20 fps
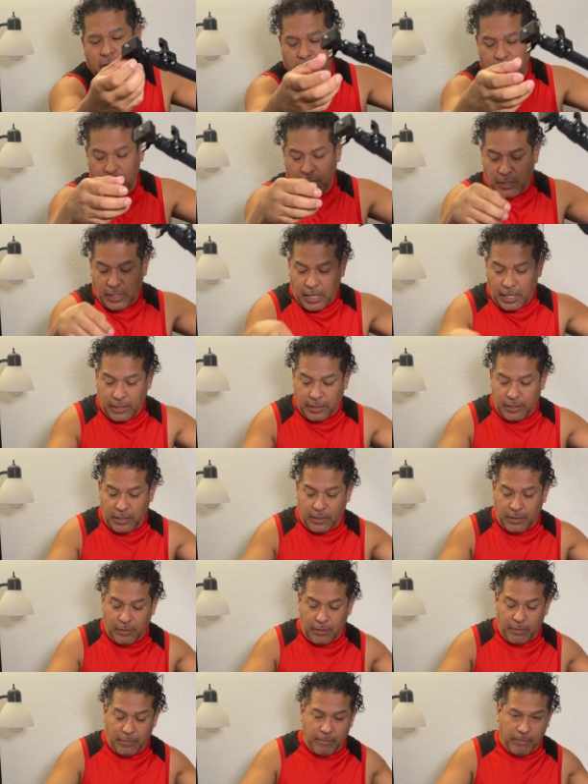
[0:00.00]
to lock
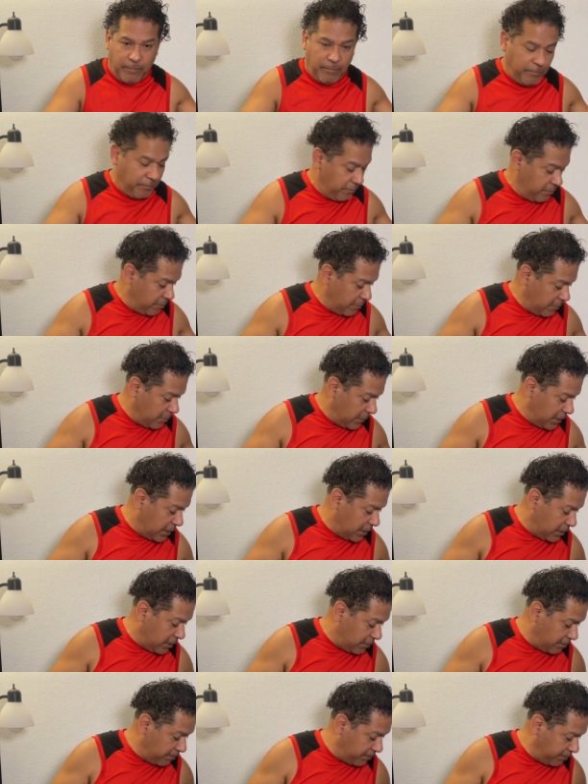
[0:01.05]
the
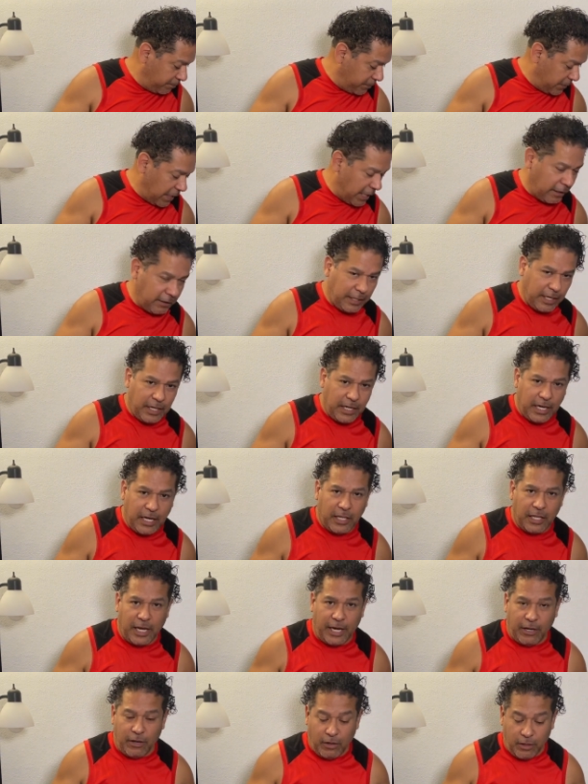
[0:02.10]
LED
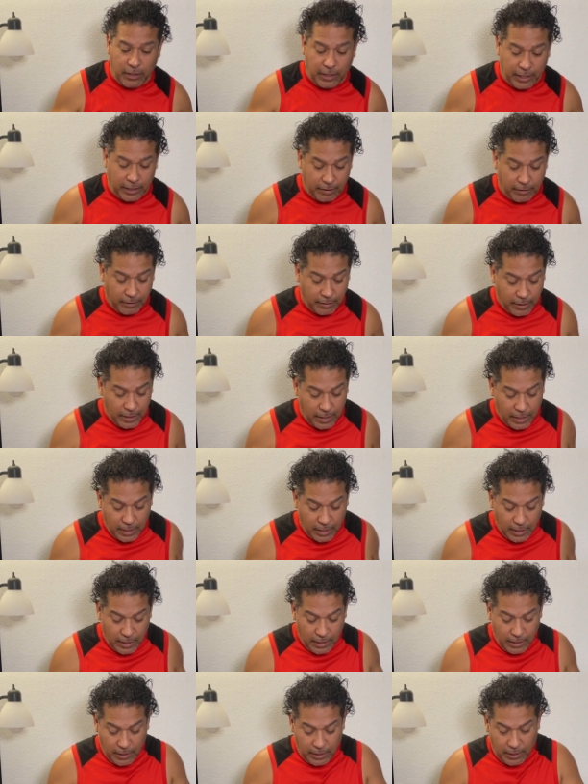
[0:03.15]
light on there.
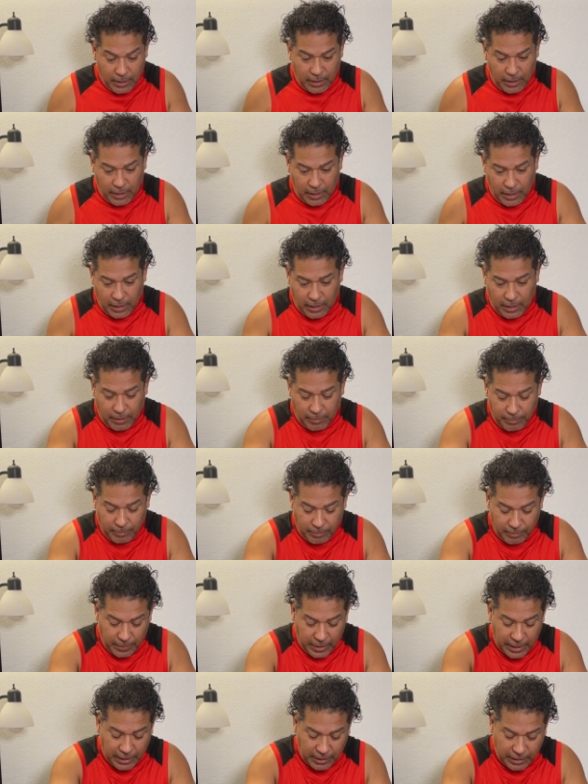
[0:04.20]

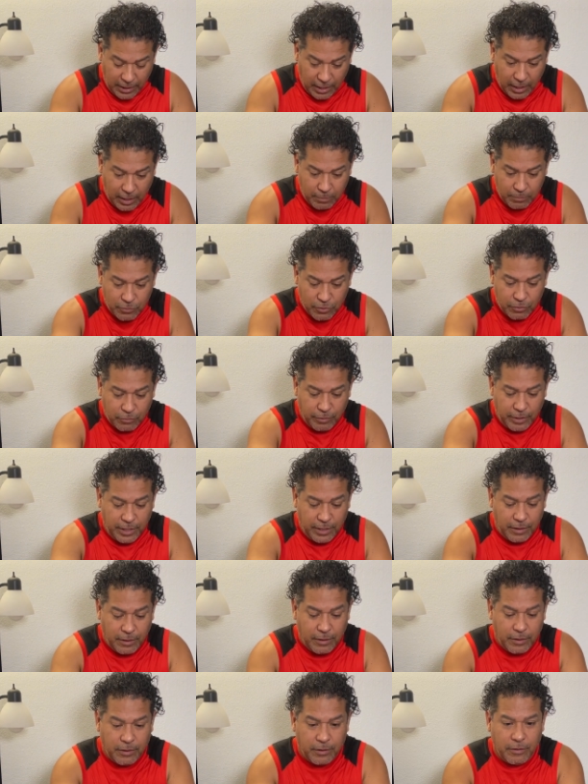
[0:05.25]
It comes
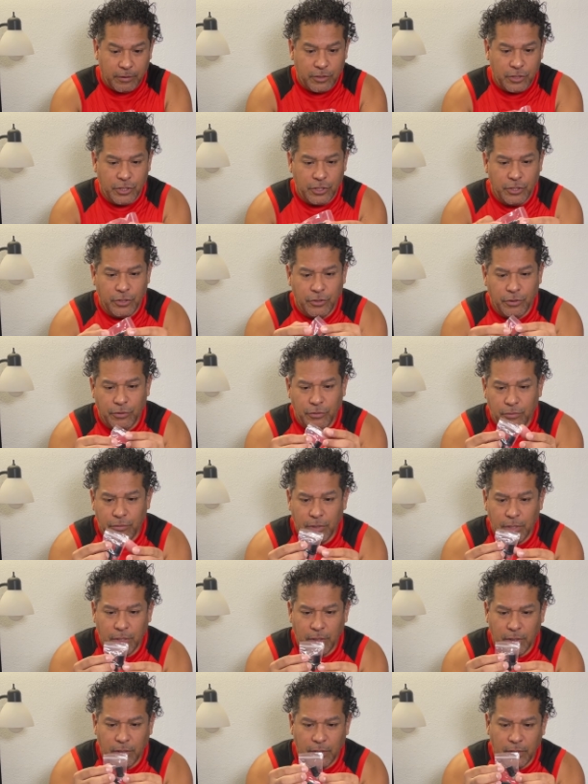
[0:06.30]
with two
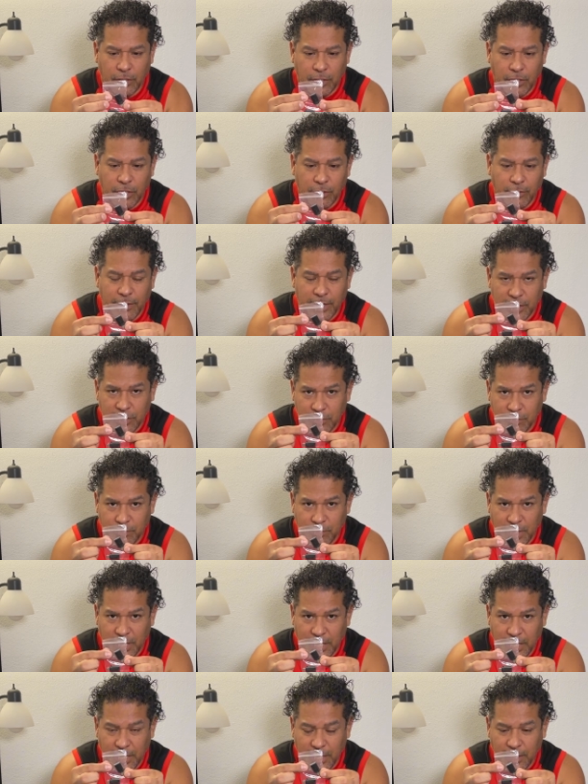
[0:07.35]

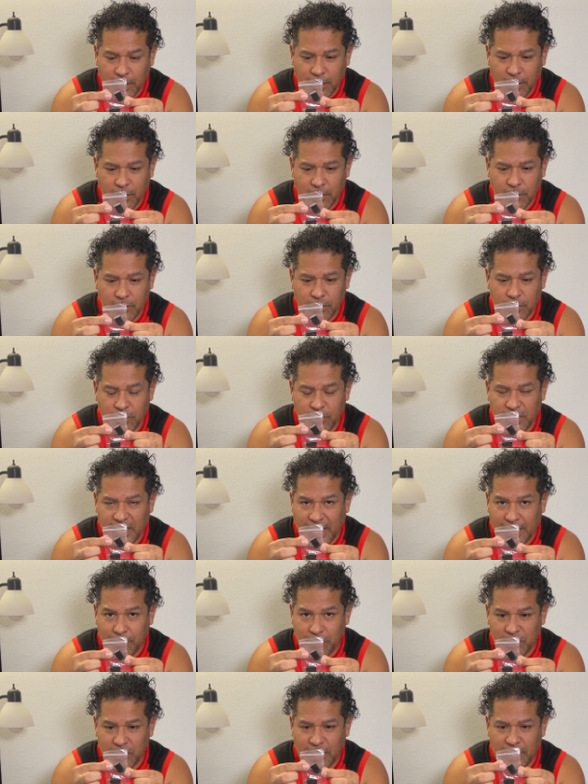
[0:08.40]
USB to
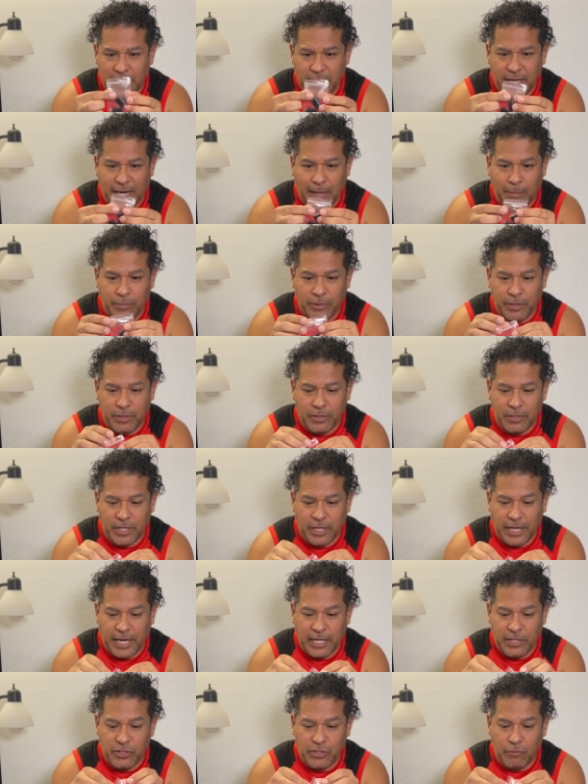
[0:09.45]
Type-C adapters in
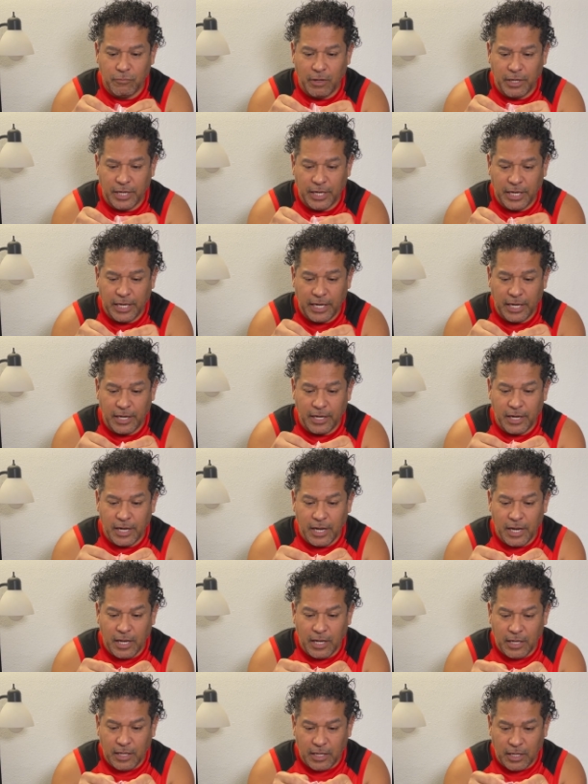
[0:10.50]
case you want to get
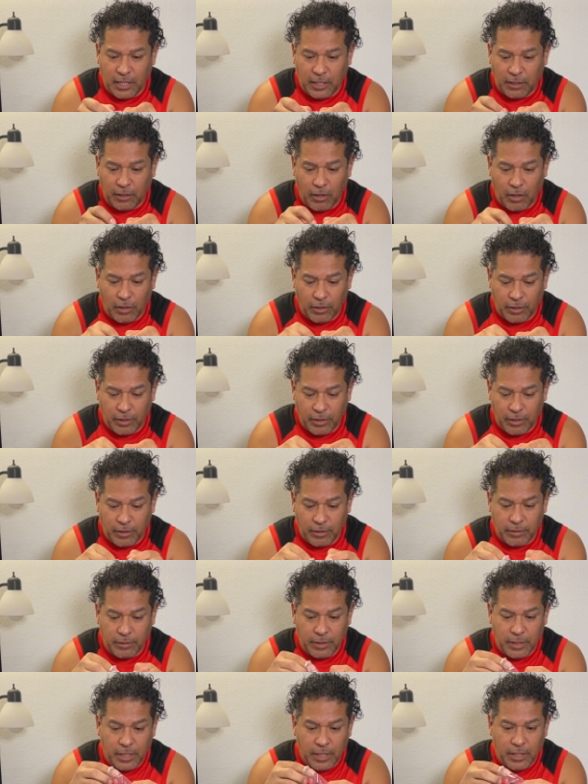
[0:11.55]
a
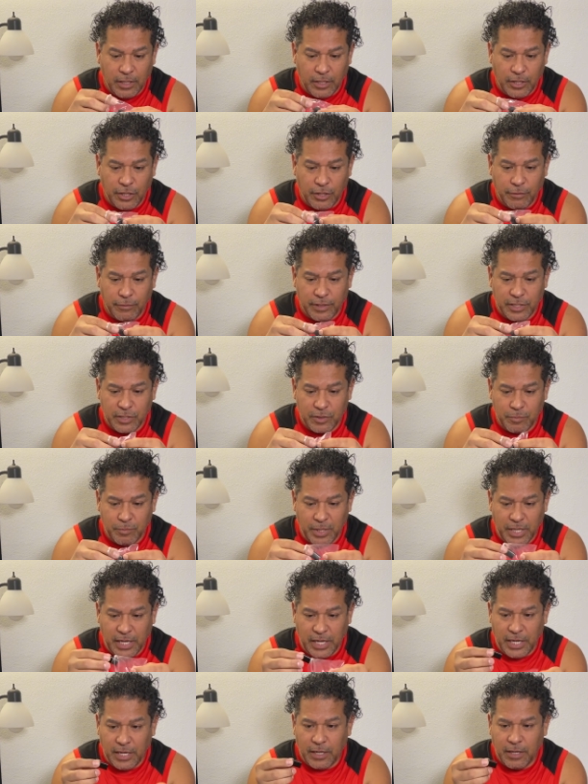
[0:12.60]
longer
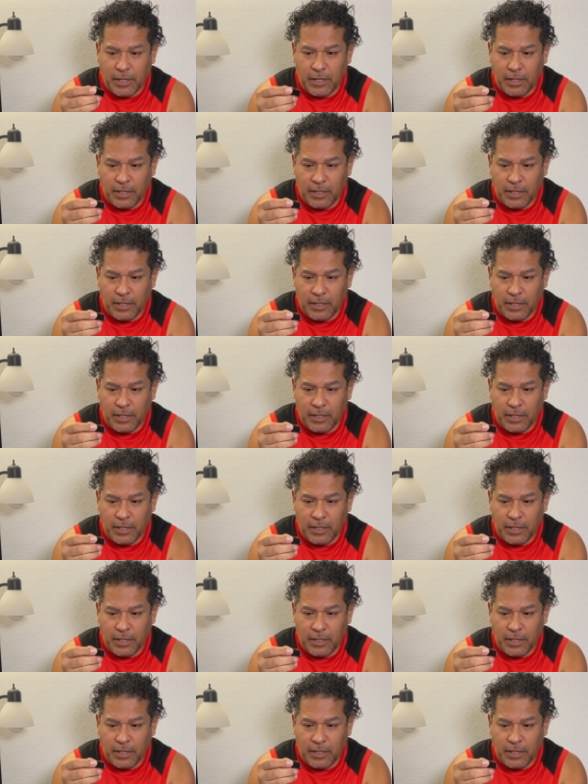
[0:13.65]
USB